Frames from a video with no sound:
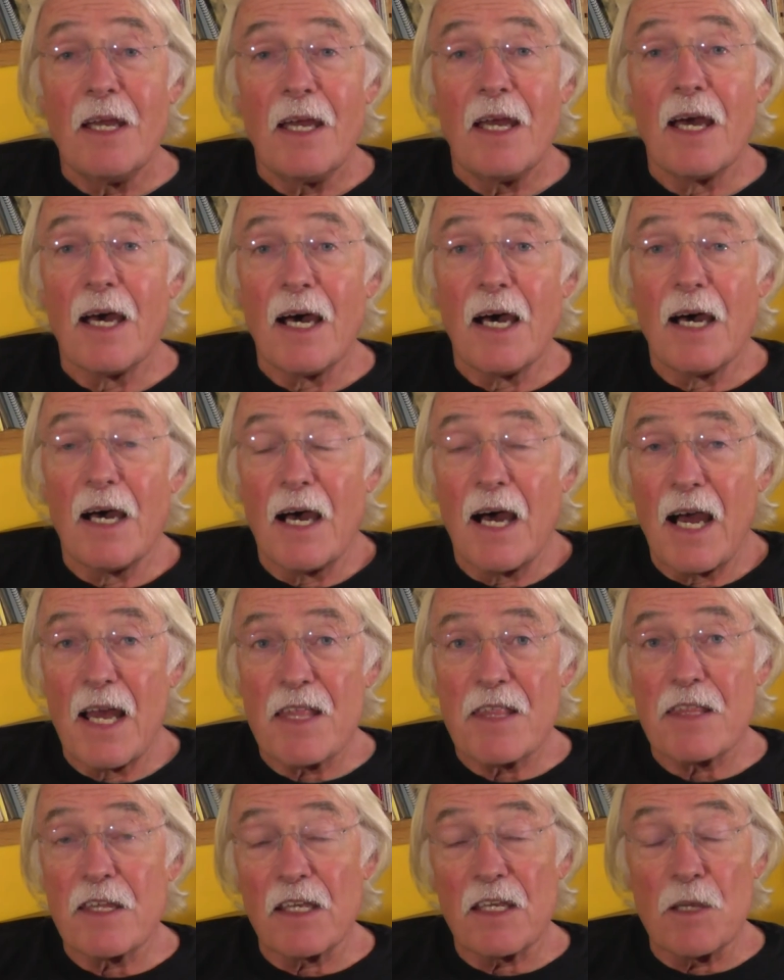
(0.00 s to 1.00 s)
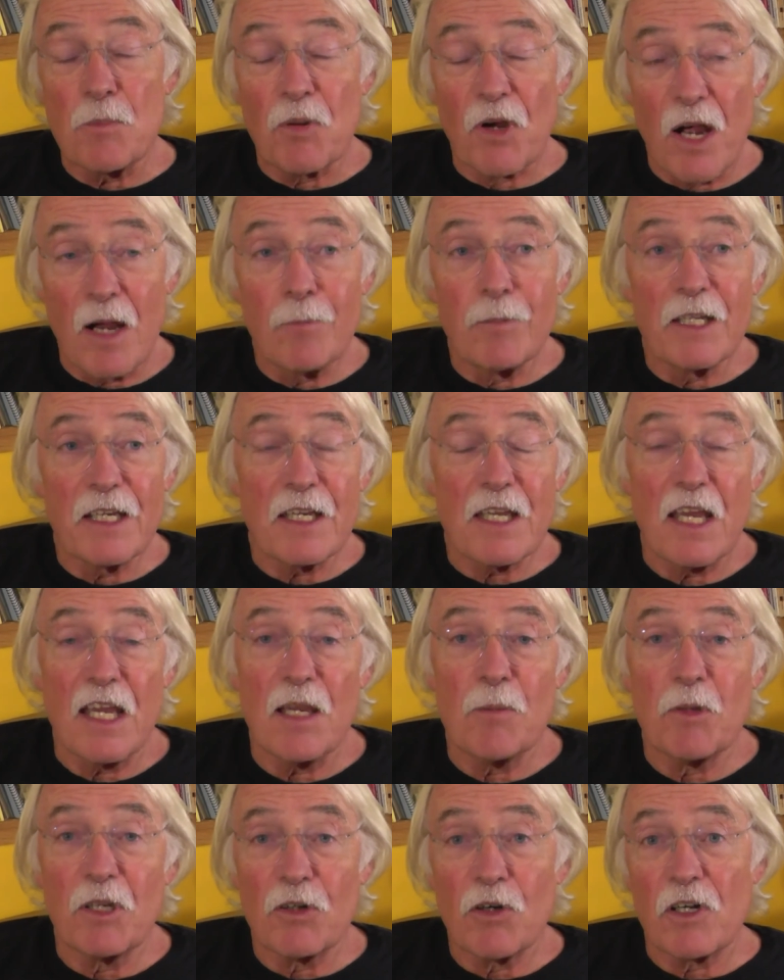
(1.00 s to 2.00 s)
I think he probably
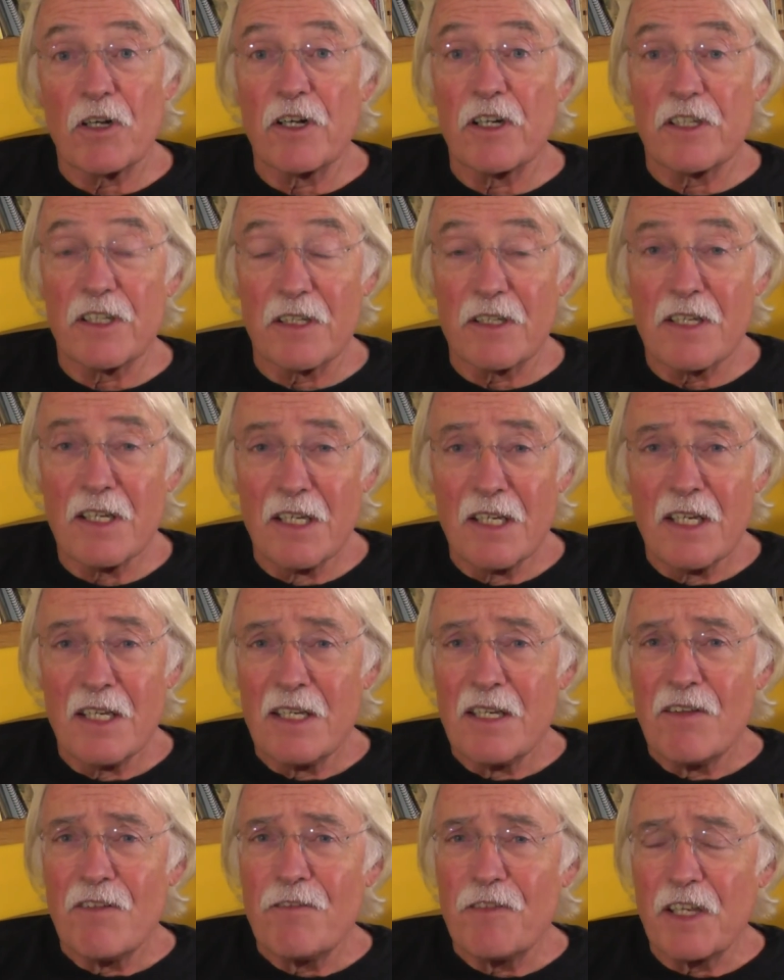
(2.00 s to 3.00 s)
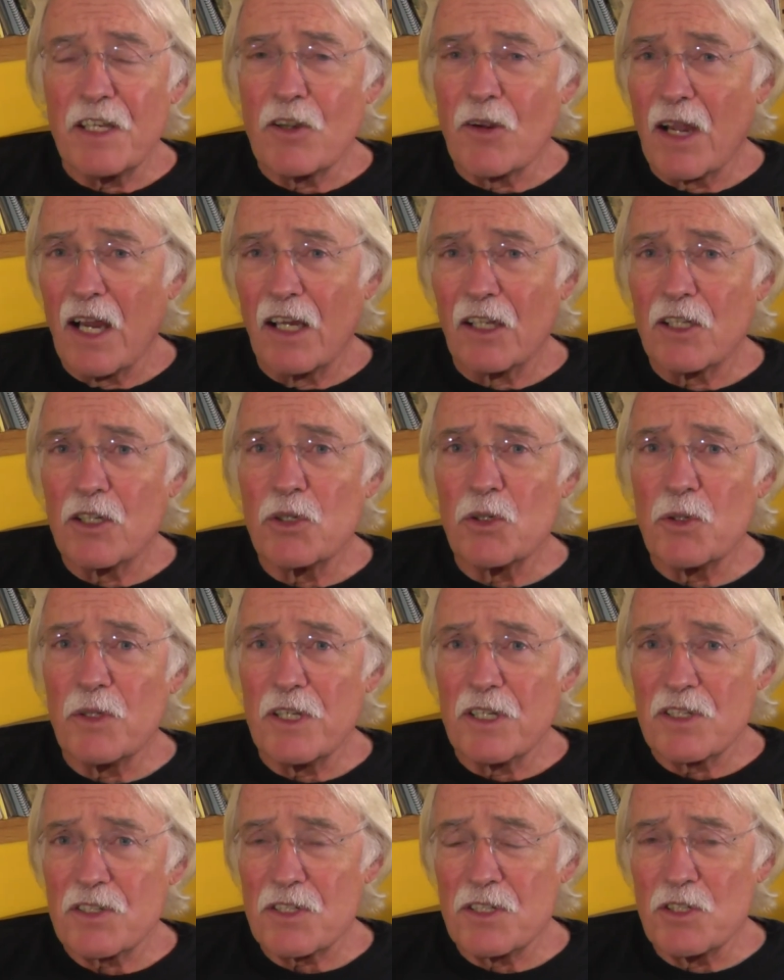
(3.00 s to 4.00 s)
came in order to figure out who
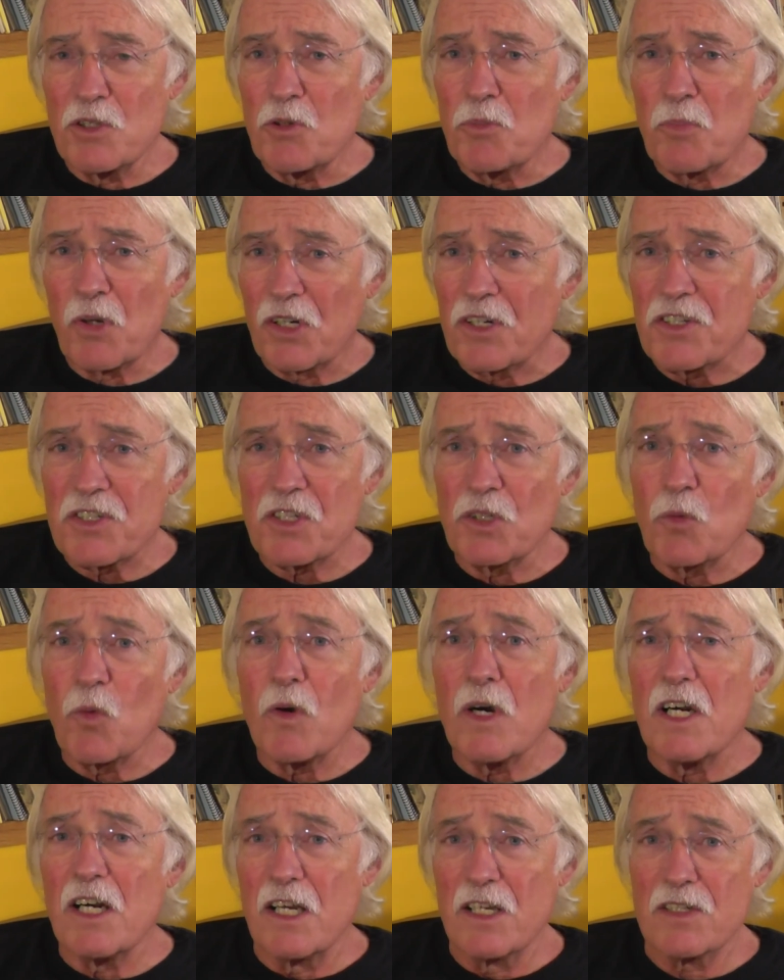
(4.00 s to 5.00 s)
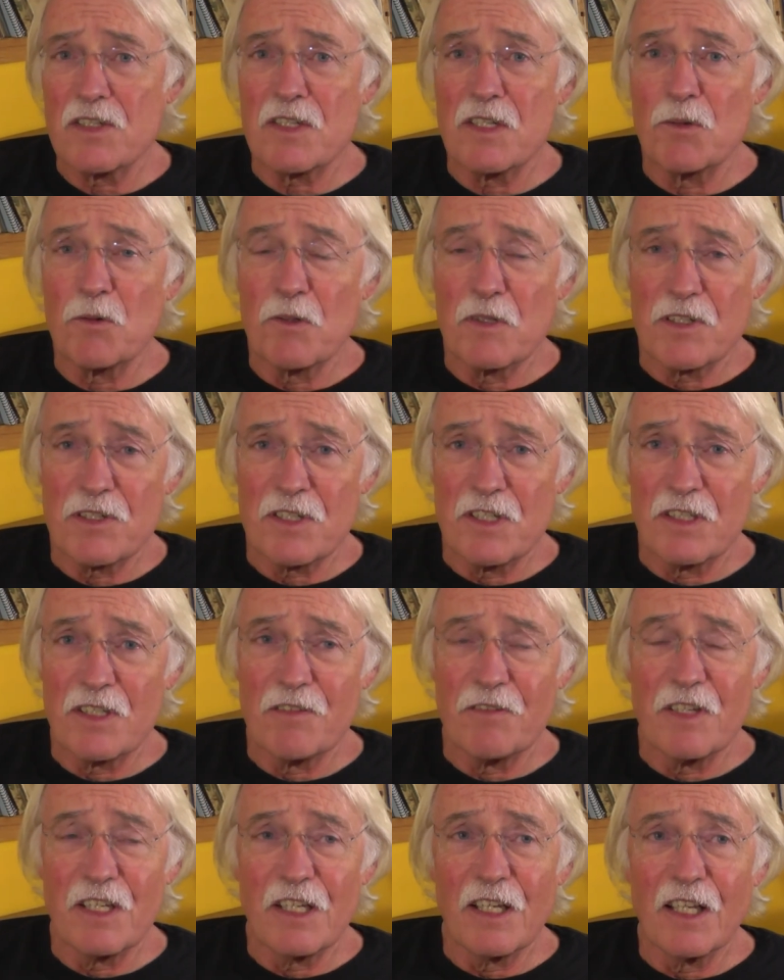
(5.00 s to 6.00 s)
this new person was that was in the
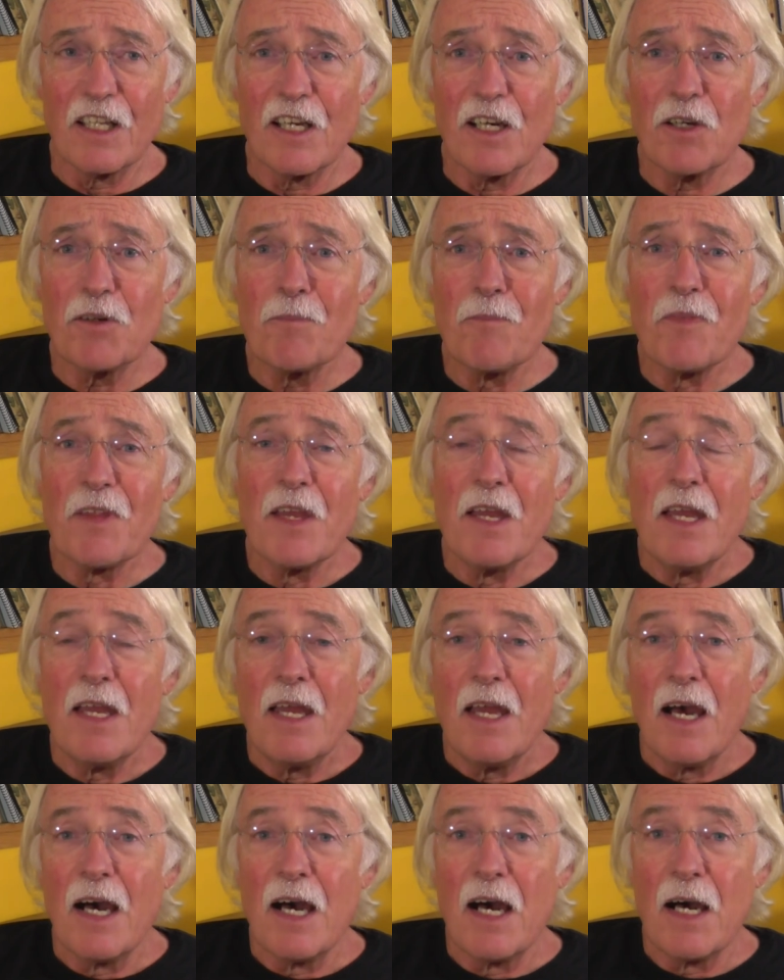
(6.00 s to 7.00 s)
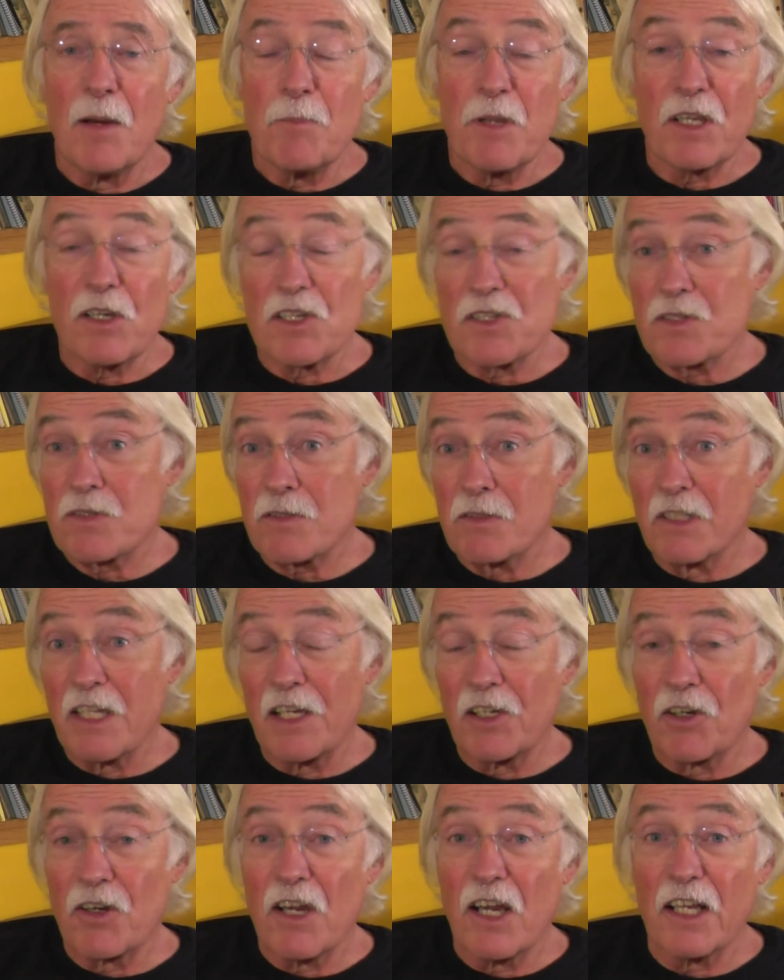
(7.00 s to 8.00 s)
VLO, because
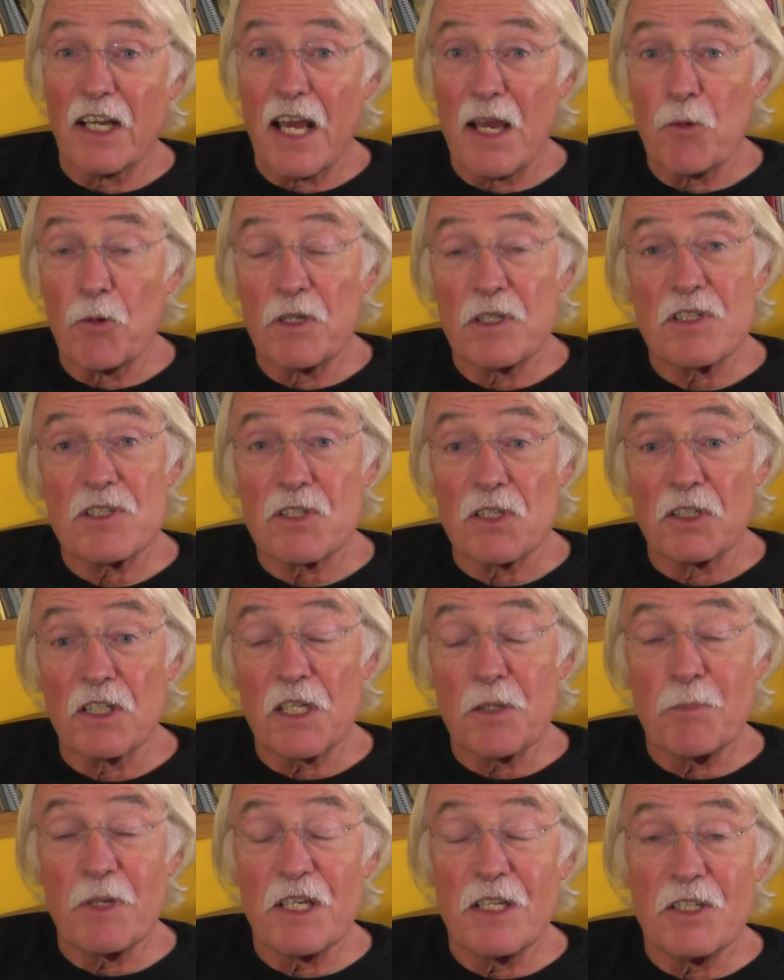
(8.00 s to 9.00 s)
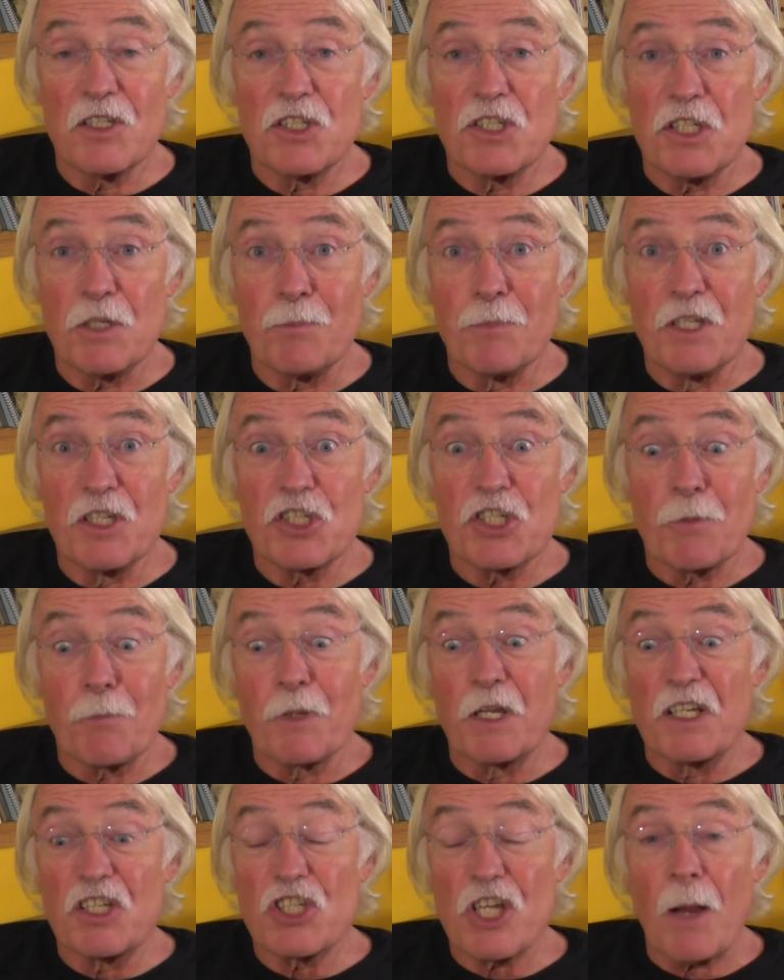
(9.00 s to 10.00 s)
later on I would certainly be cheap and
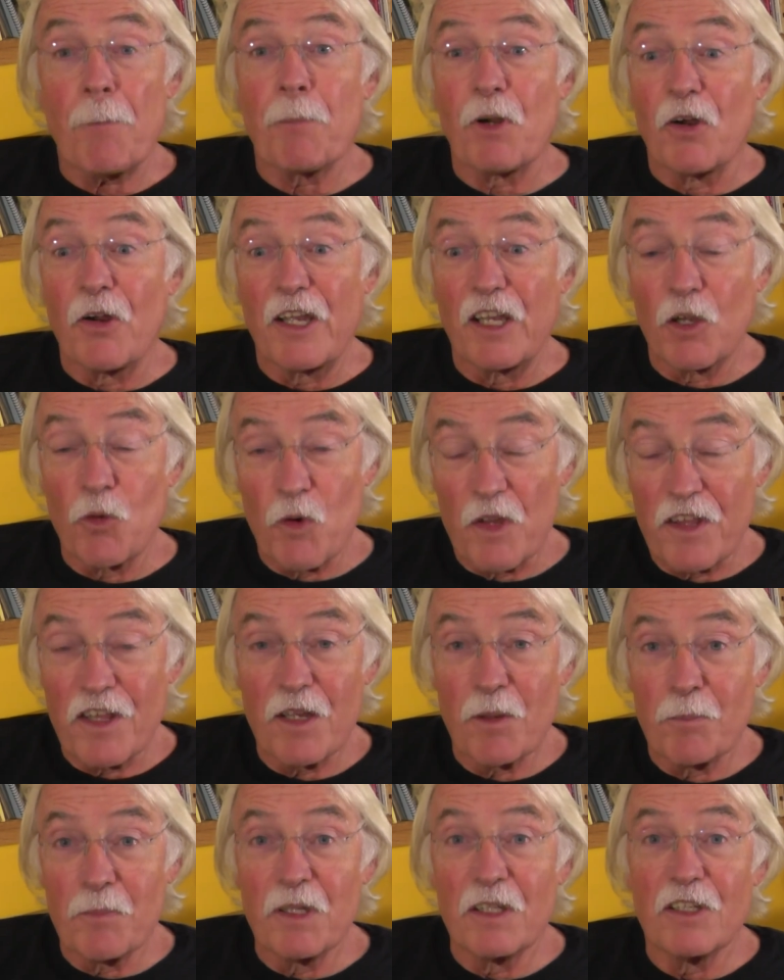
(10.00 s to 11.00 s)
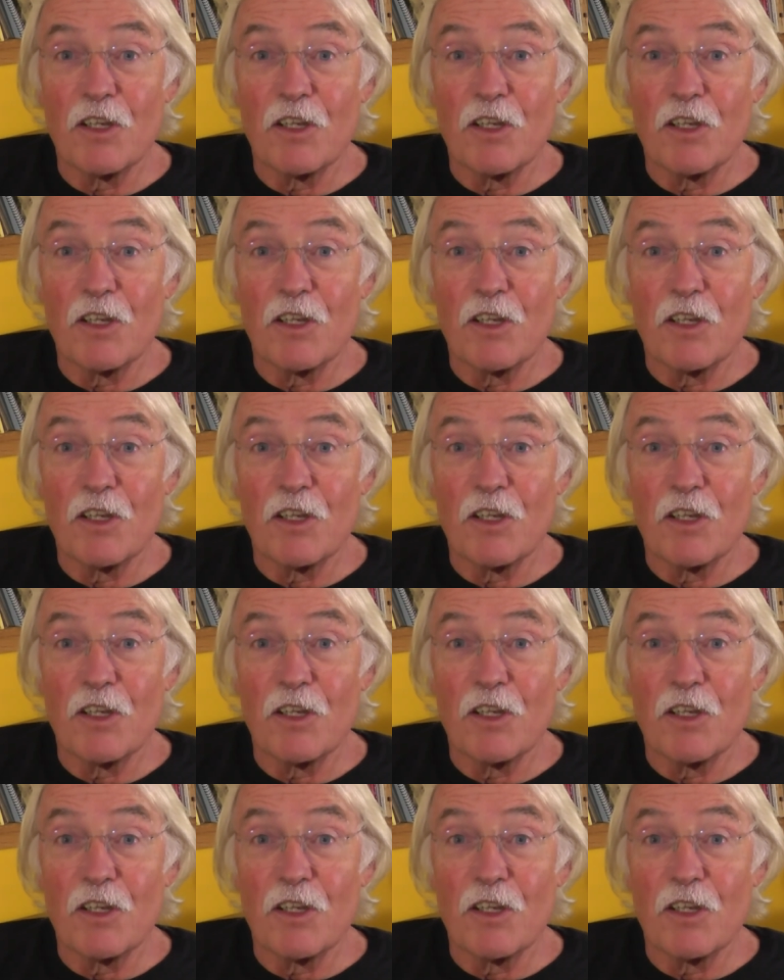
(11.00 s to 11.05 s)
chippy choppering with him in